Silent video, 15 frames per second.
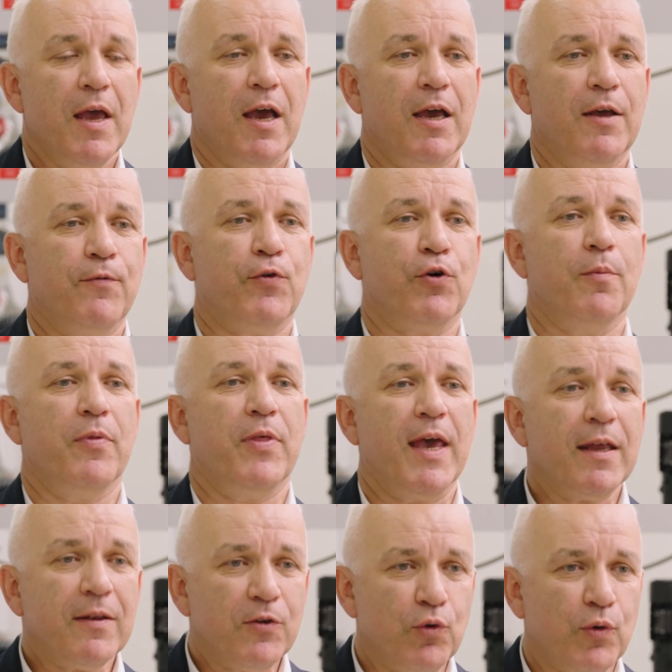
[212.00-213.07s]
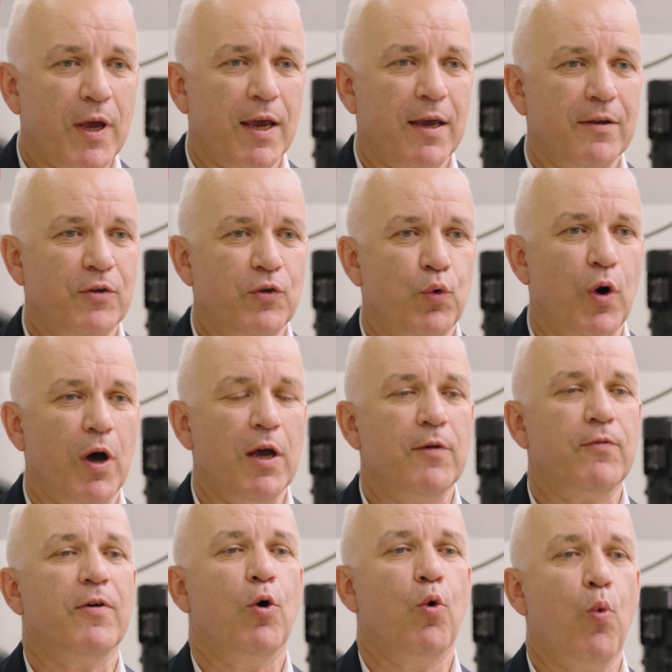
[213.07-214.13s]
and from that you can derive
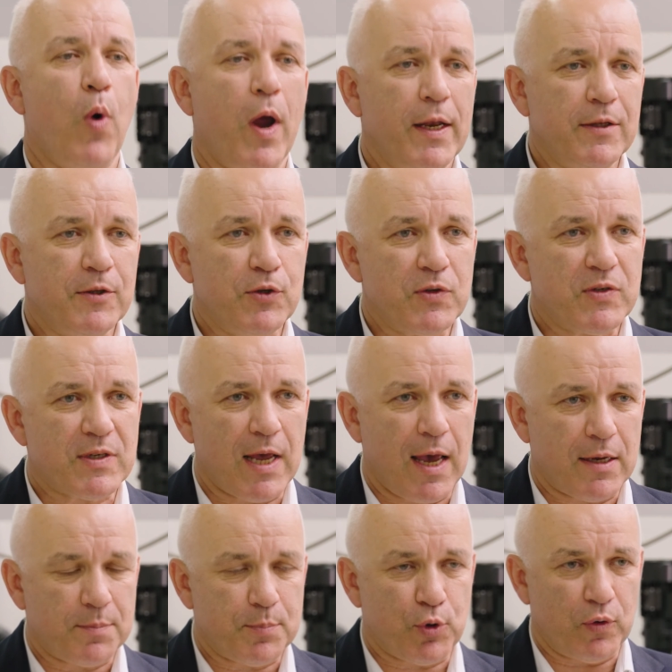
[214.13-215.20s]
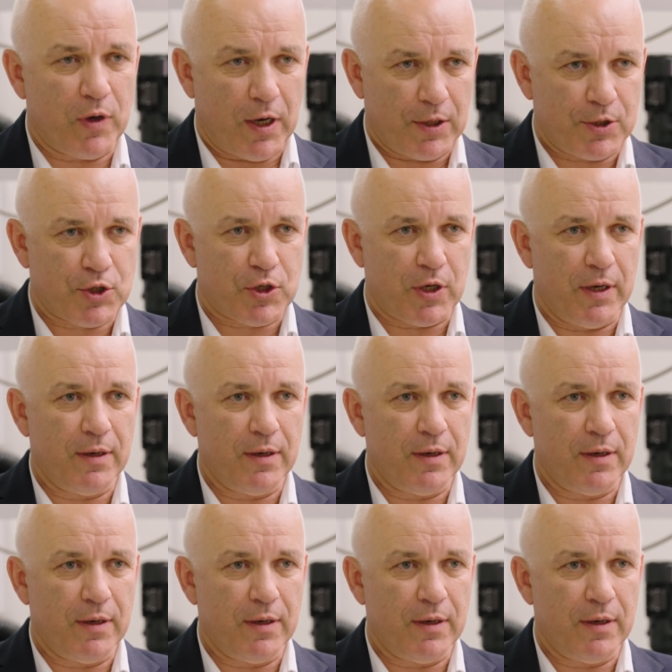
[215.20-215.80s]
when to start production.